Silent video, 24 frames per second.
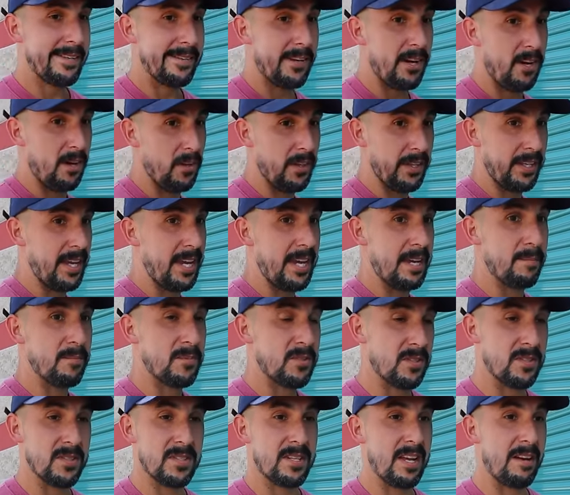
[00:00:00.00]
all the games
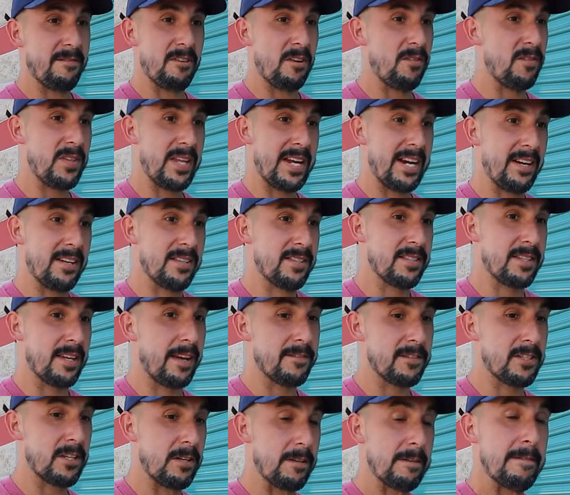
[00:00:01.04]
and stuff over there and stuff,
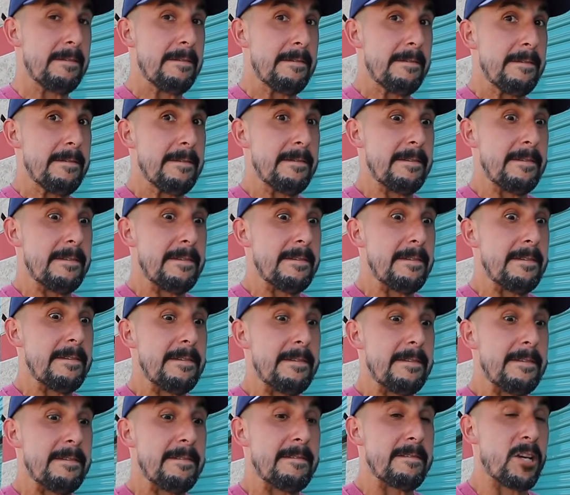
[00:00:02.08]
so
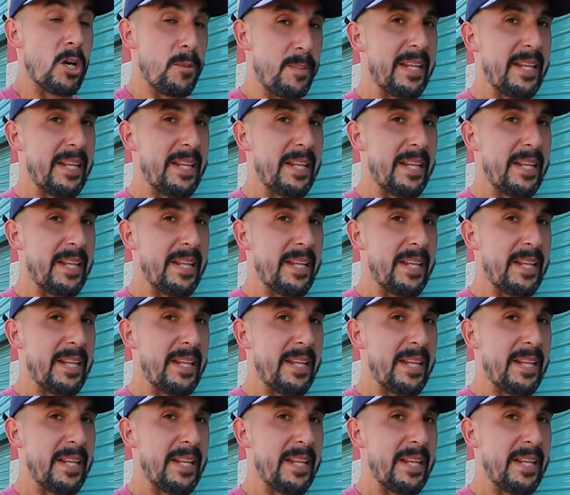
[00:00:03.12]
could